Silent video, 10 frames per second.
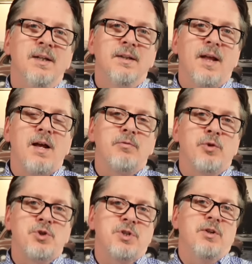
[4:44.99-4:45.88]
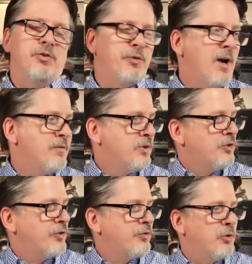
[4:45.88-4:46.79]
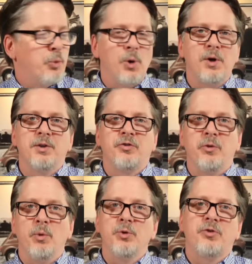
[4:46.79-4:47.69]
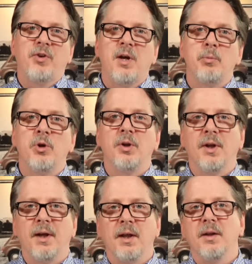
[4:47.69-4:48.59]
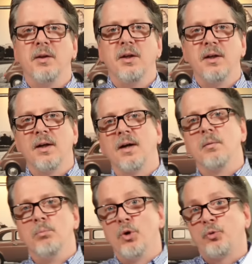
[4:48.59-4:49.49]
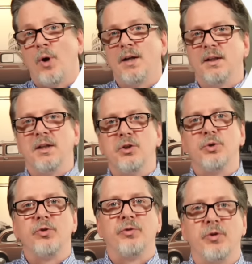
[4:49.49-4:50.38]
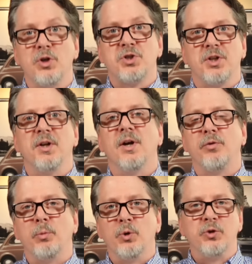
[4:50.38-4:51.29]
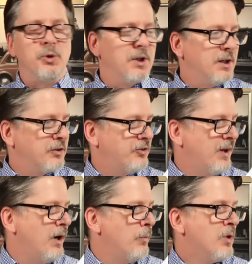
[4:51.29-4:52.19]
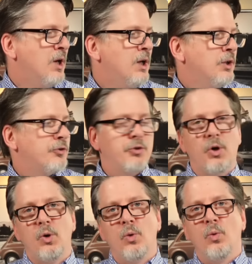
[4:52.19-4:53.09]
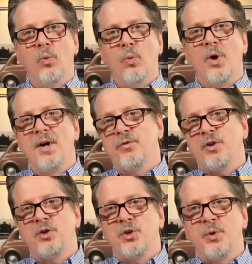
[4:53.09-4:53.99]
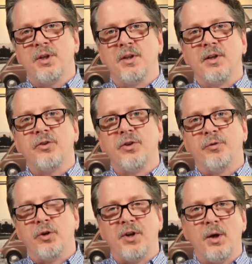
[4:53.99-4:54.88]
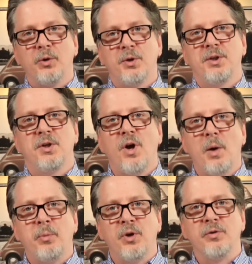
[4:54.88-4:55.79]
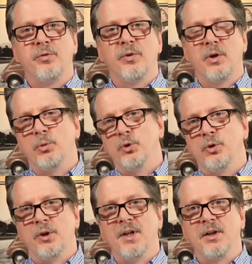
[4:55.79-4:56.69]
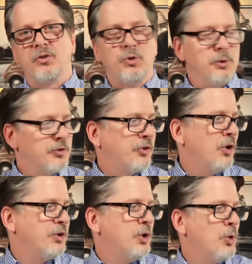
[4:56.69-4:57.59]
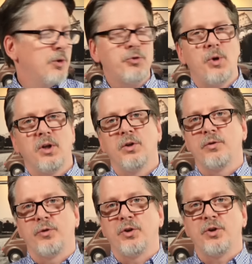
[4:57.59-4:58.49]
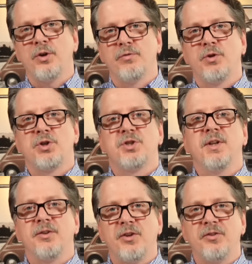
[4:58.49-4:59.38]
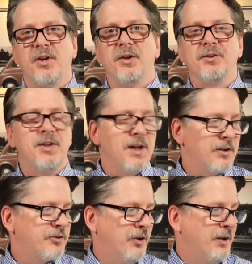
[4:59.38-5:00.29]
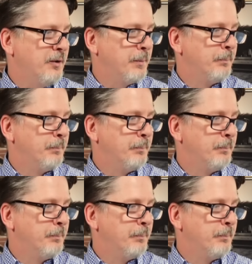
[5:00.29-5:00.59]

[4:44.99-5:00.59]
That version has 5 years of support. It's the most stable and the most widely used version of Ubuntu Linux now. So whatever you're doing this, if you're downloading a copy of Ubuntu Linux to install, you always want to look for the current version that says LTS on it.